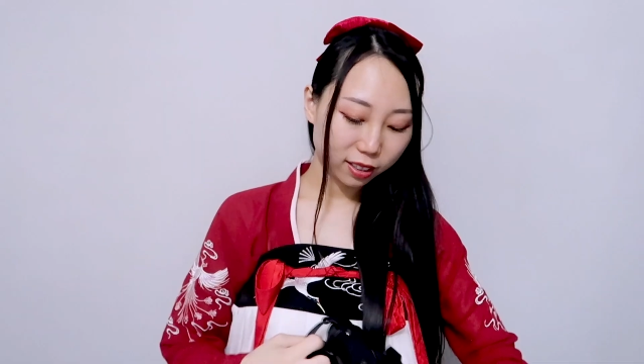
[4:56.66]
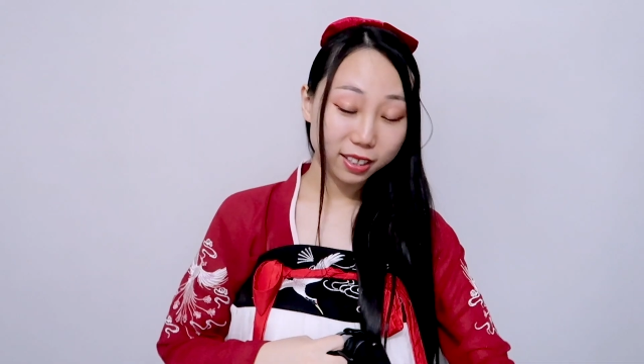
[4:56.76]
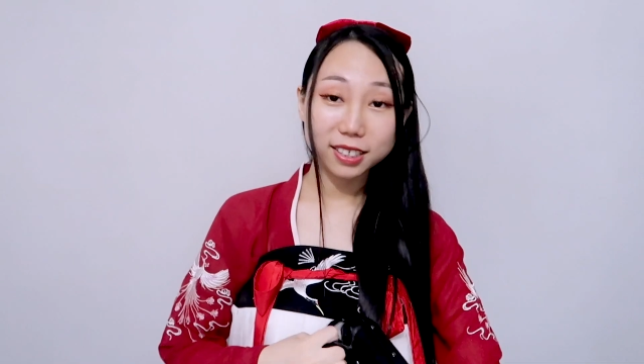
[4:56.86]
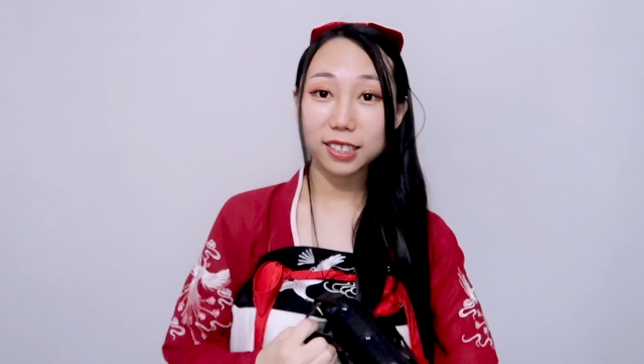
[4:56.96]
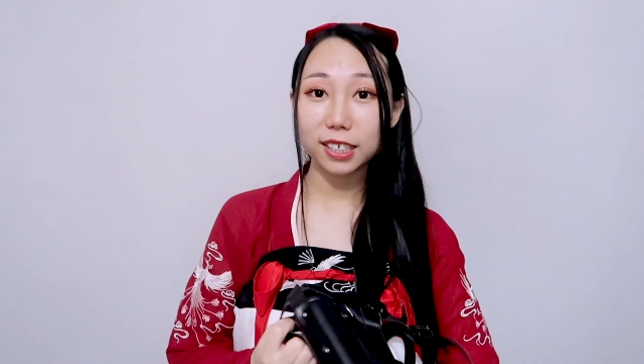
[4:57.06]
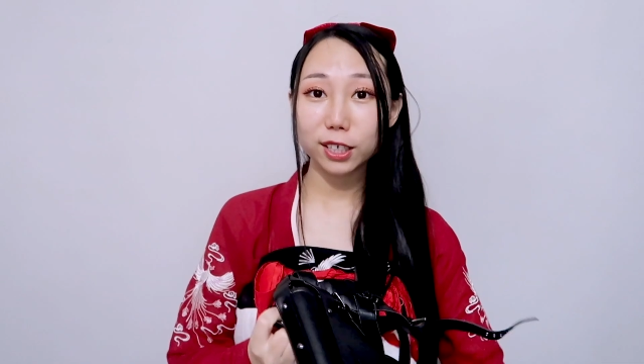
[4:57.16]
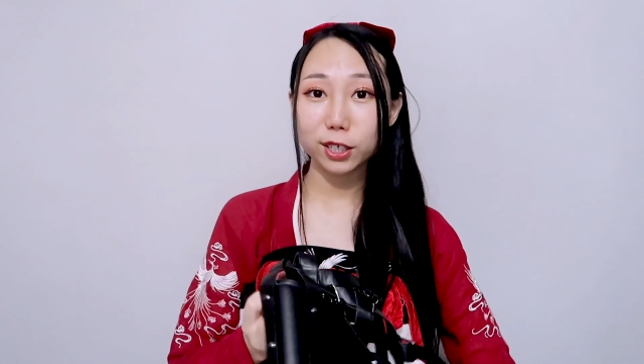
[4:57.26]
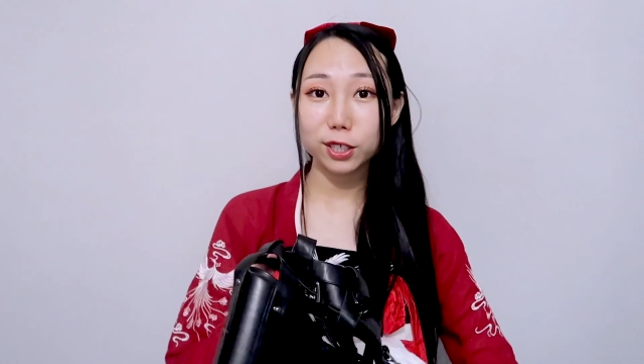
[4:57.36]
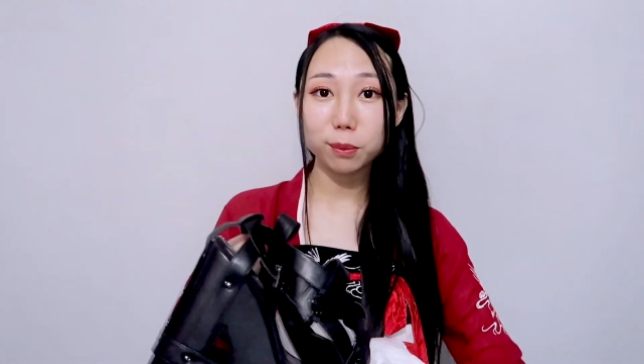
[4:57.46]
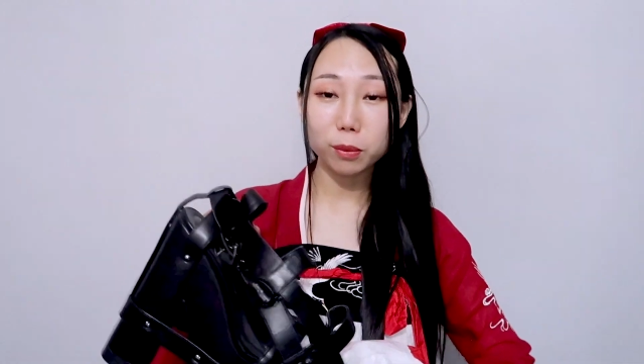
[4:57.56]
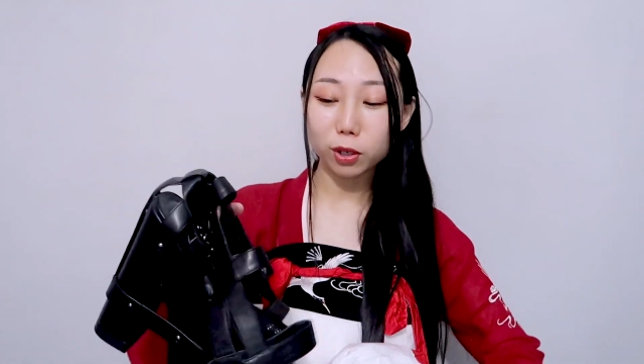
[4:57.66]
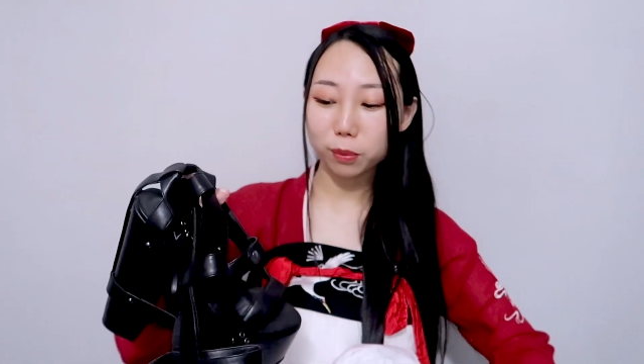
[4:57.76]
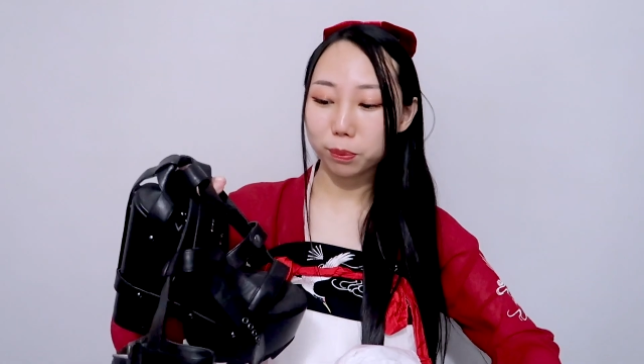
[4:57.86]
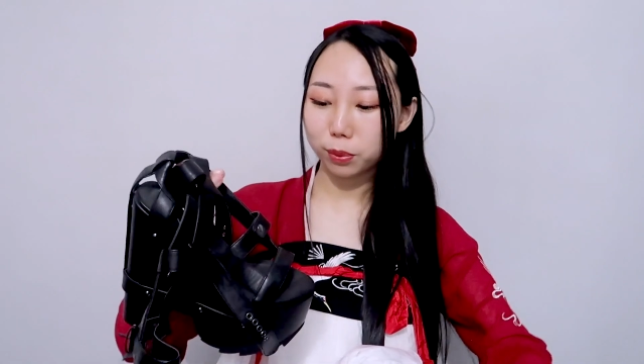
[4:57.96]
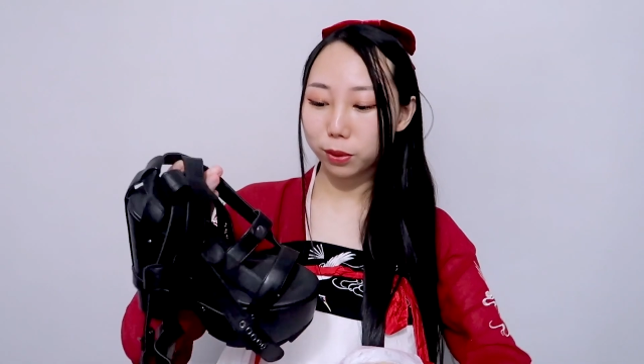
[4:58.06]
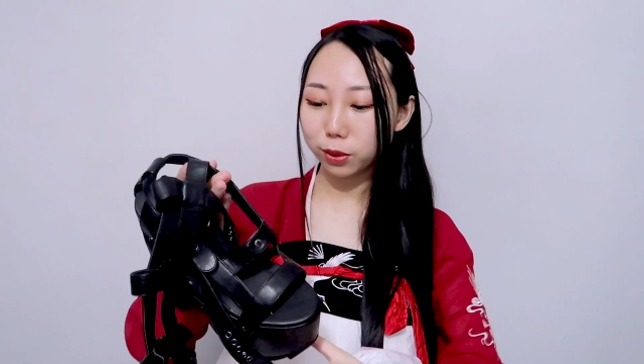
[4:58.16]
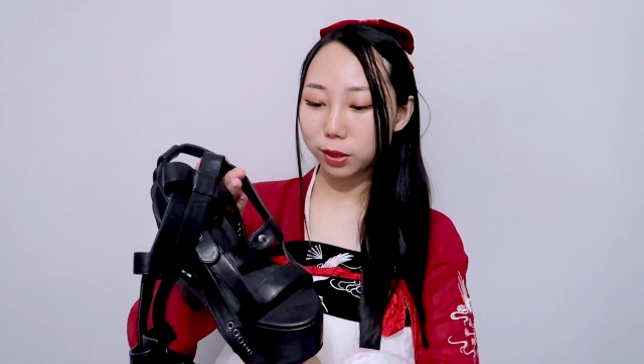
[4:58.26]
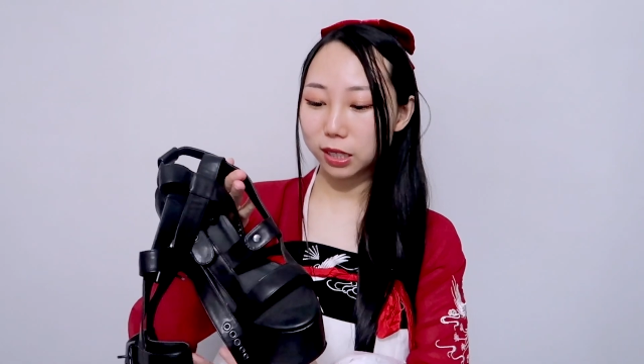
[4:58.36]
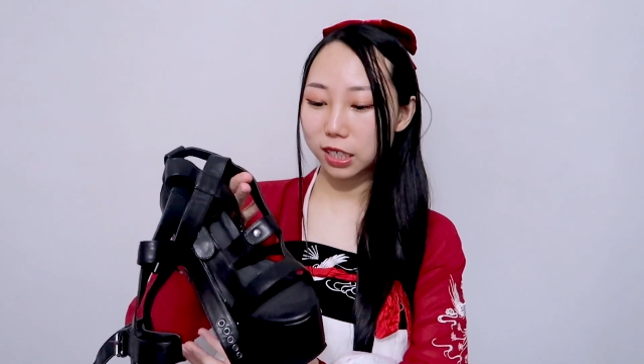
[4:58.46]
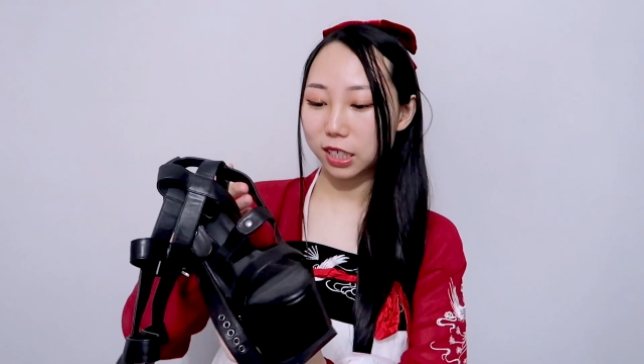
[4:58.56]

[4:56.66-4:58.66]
And there's more boots.